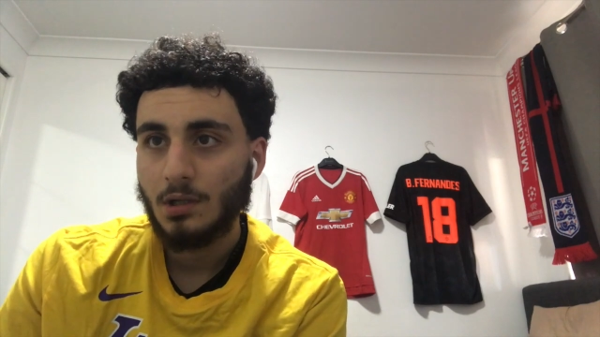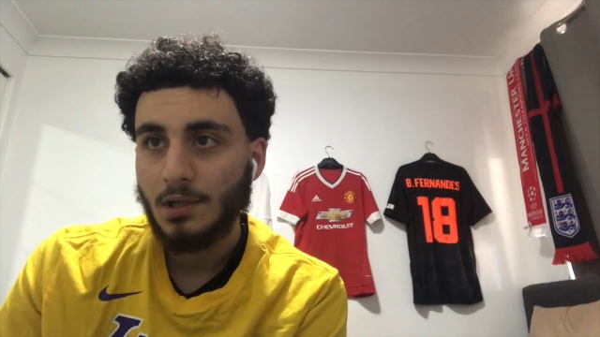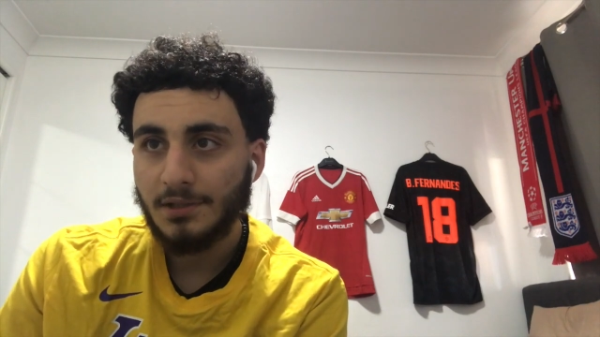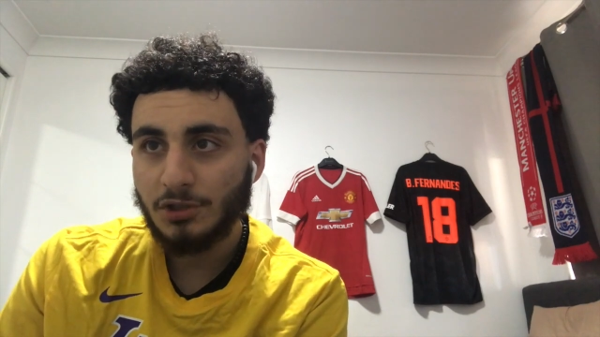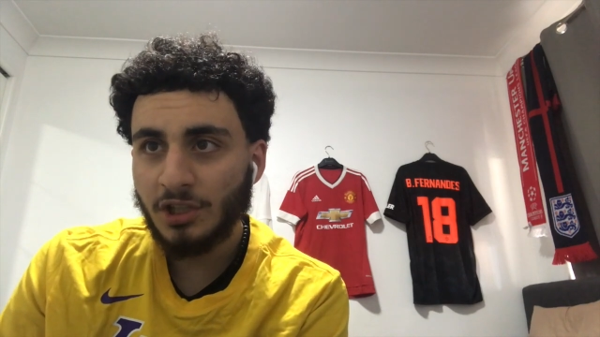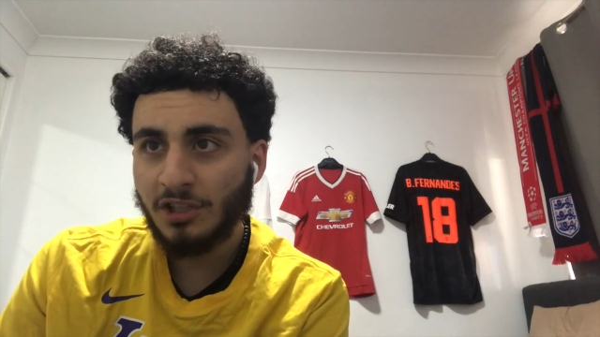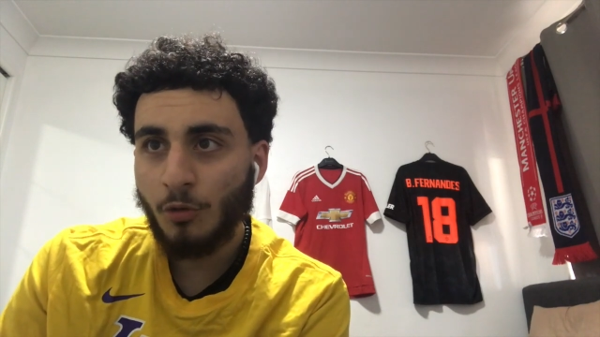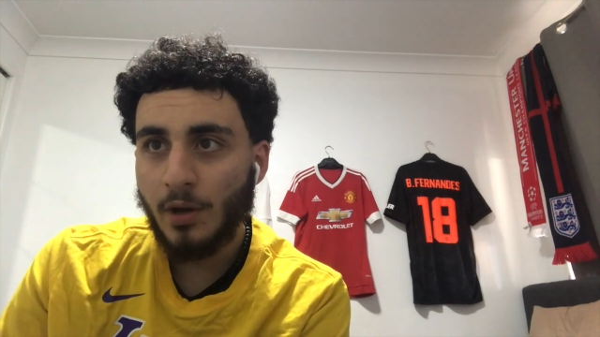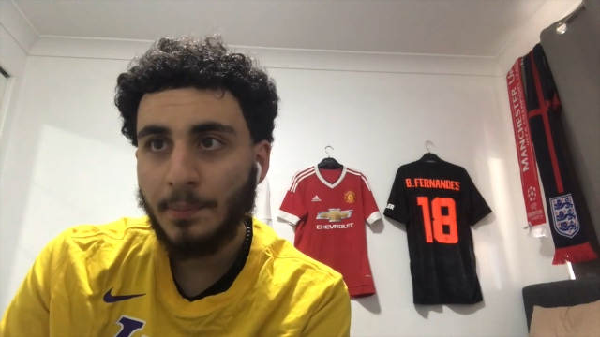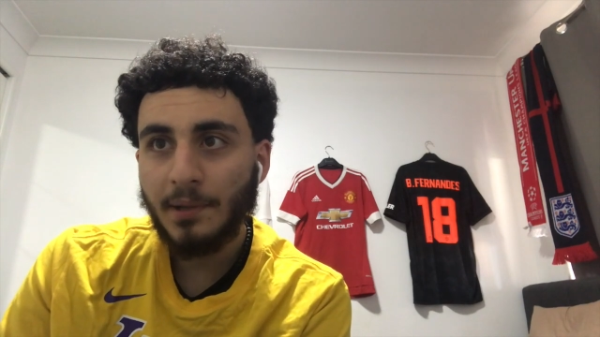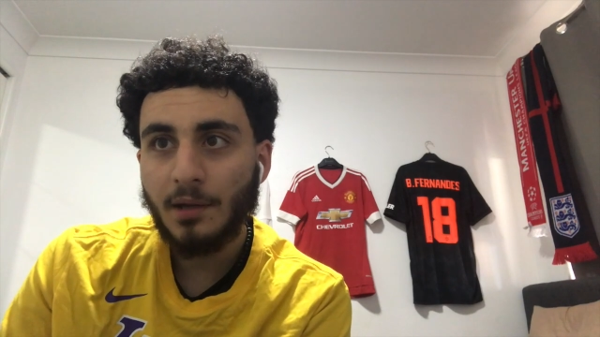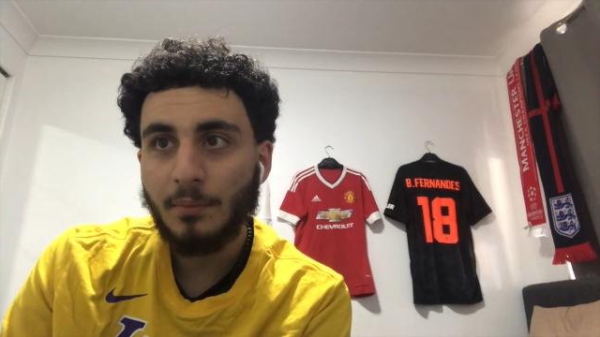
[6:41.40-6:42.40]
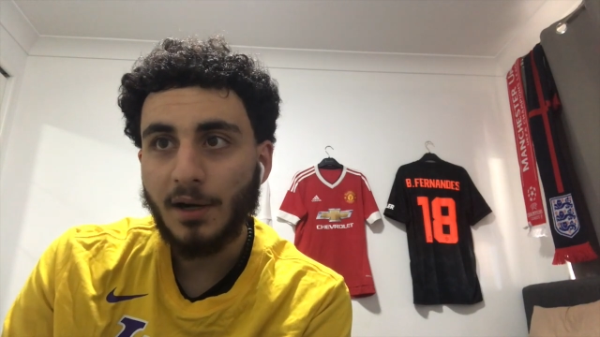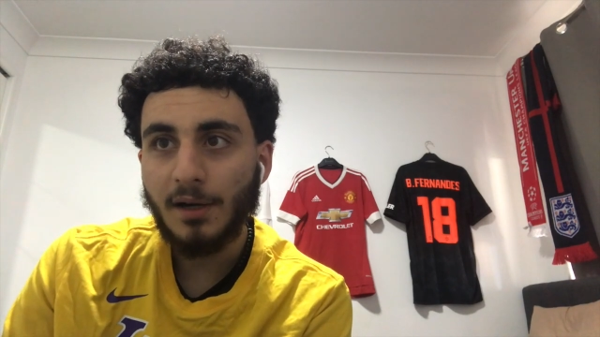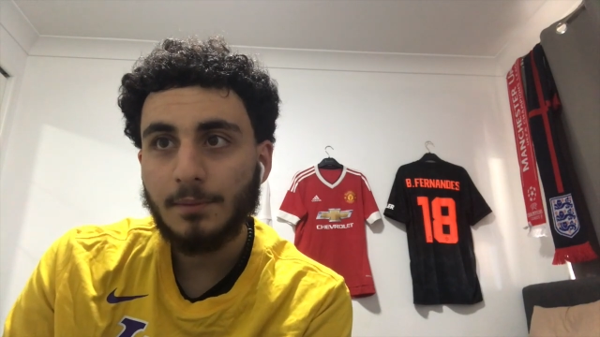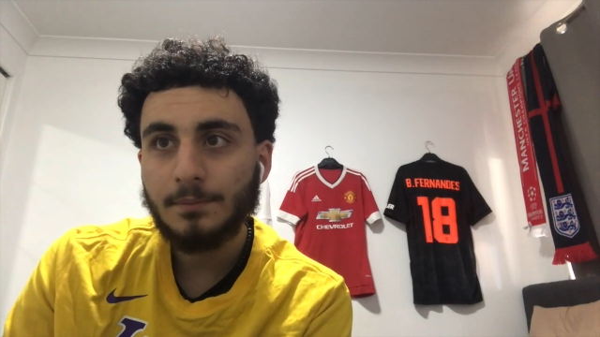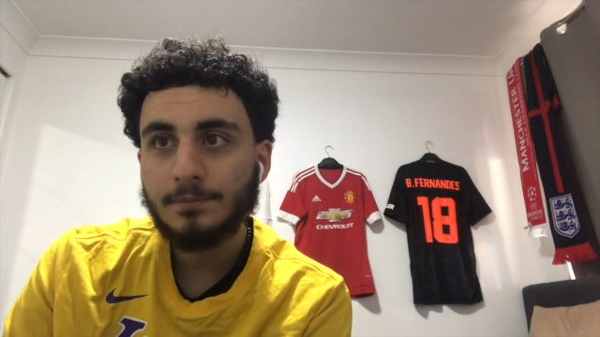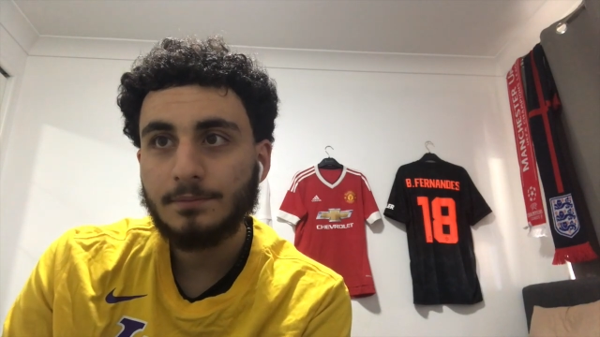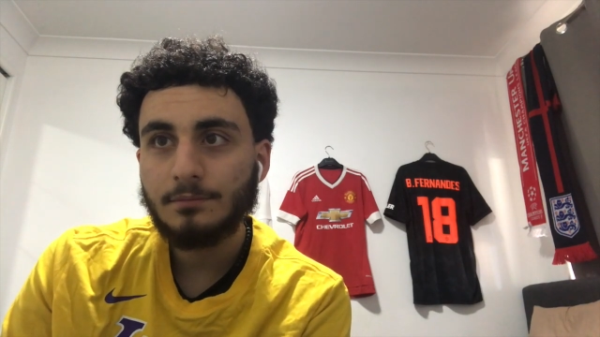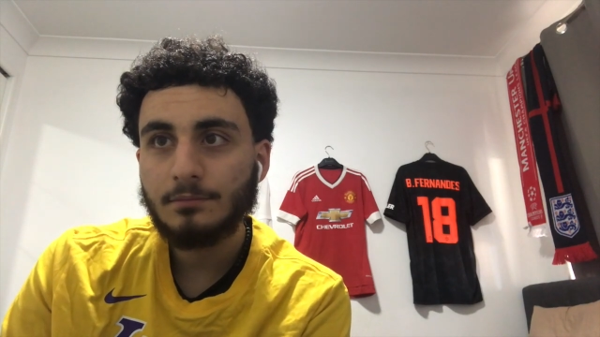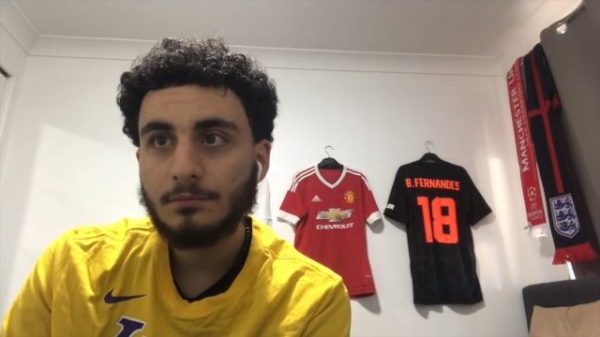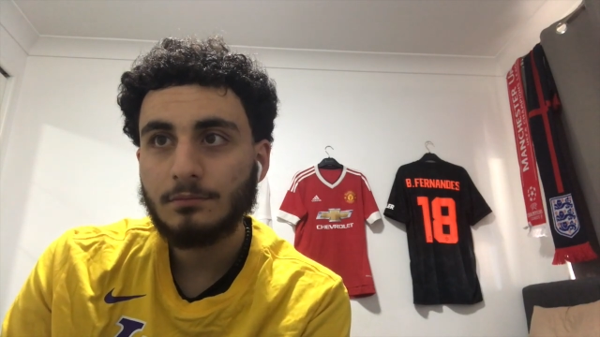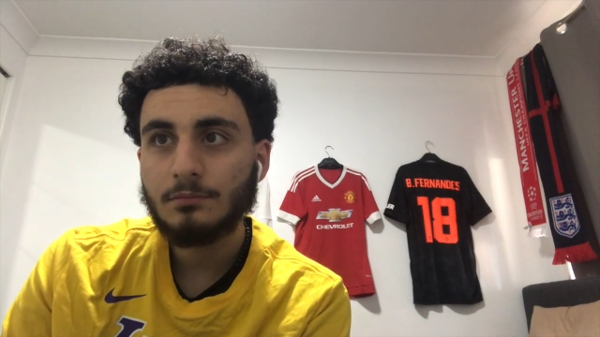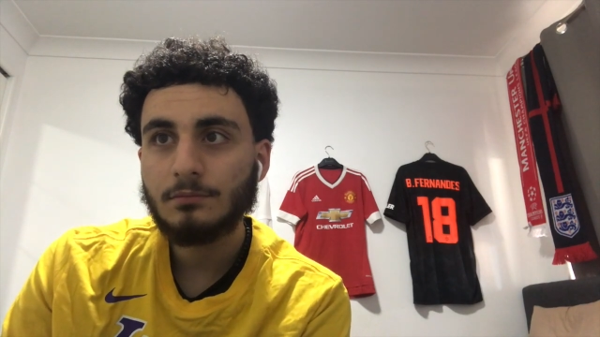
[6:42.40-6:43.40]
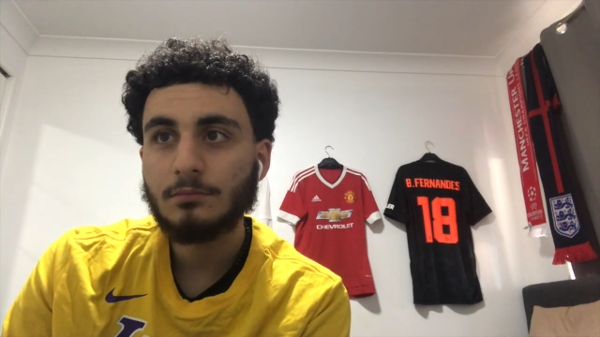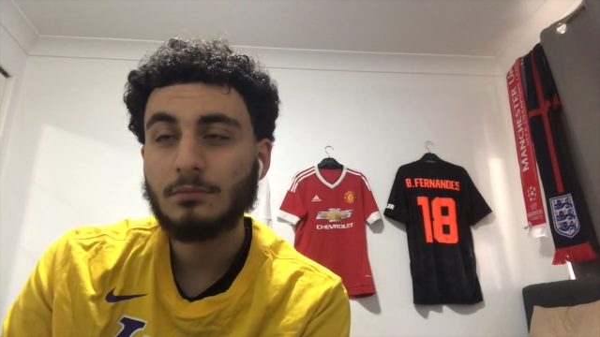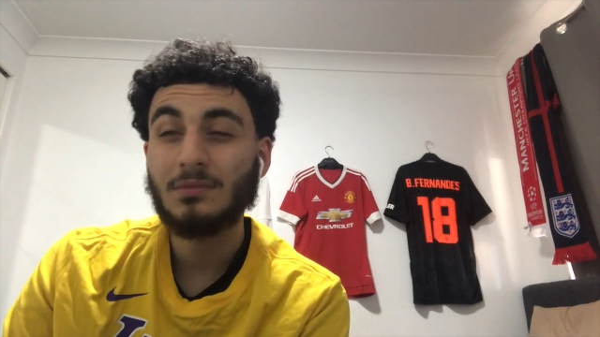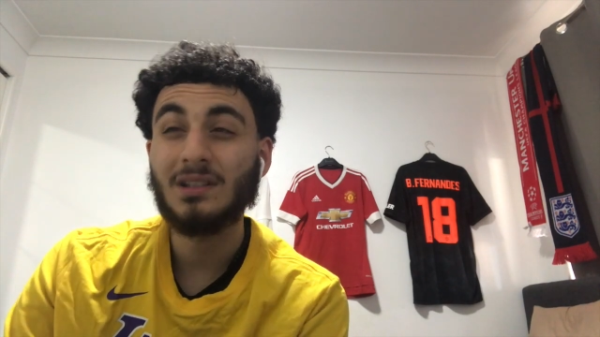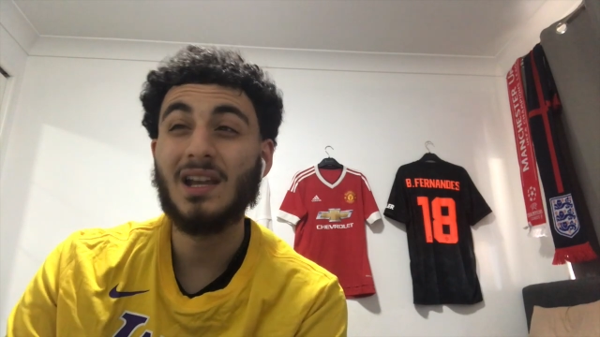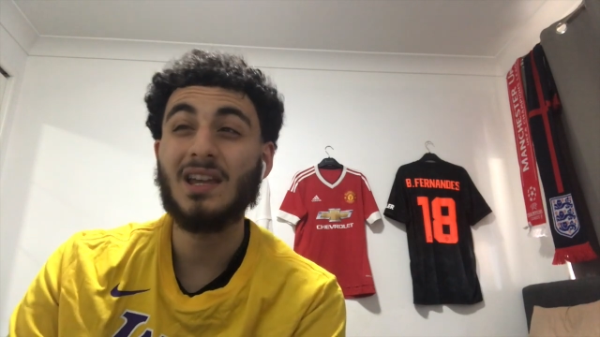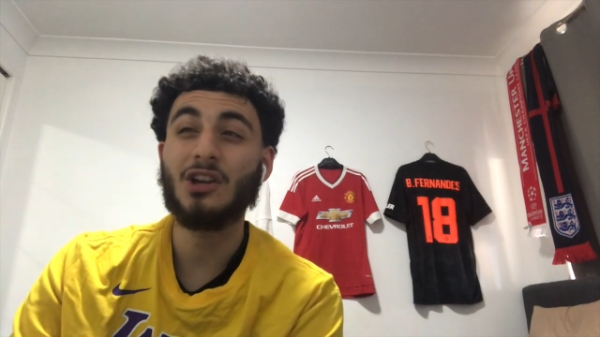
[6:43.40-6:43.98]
Let's look at the replay, but yeah,